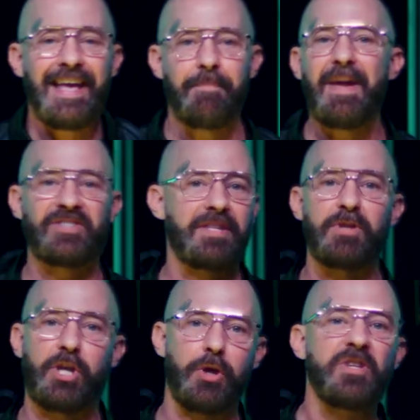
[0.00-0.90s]
It makes
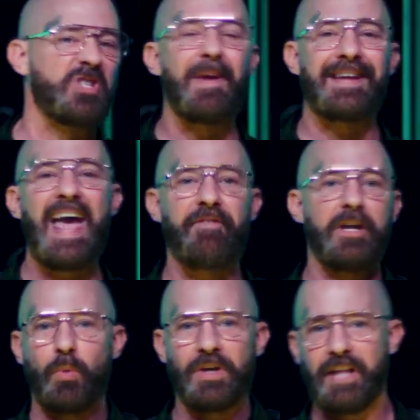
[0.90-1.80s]
them curious about
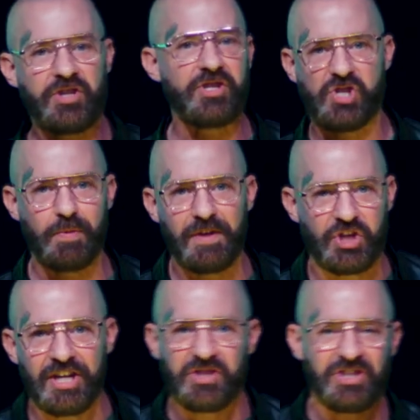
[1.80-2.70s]
having a relationship relationship with
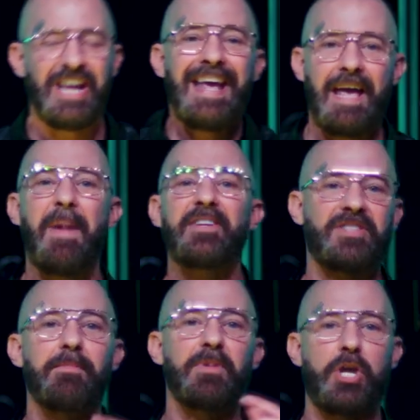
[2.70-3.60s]
Jesus. It makes
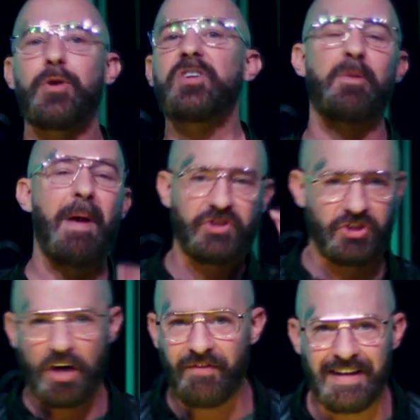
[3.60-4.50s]
them curious about
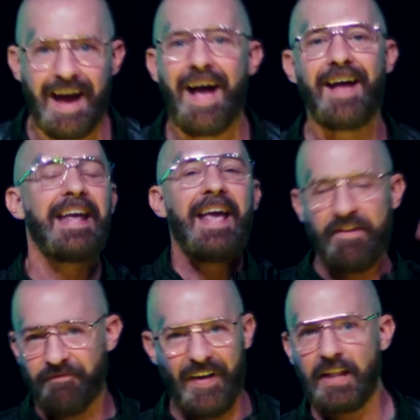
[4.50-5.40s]
serving God
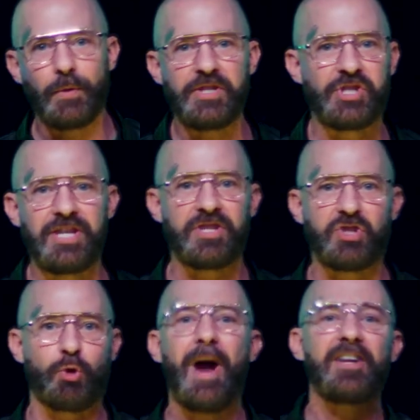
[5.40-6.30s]
and following Jesus
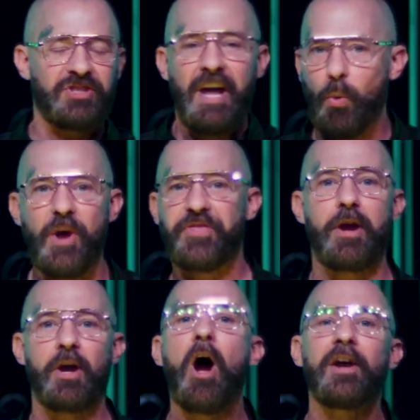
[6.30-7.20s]
Christ with
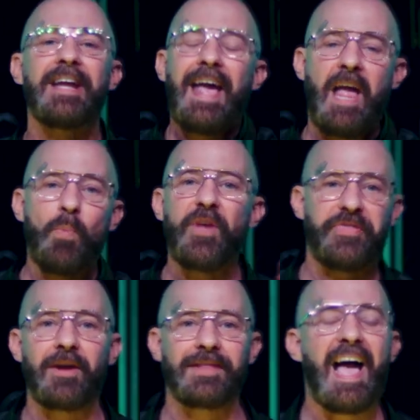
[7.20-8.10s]
their heart and with
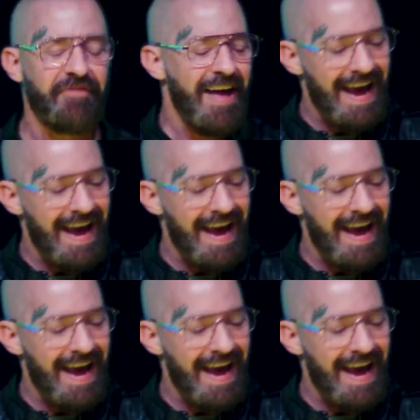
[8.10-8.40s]
their life.